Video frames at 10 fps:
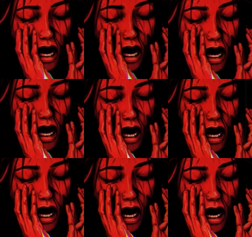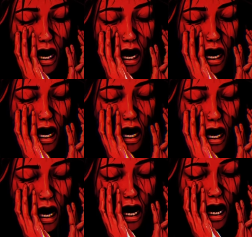blasted,
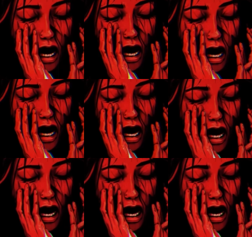traffic hummed,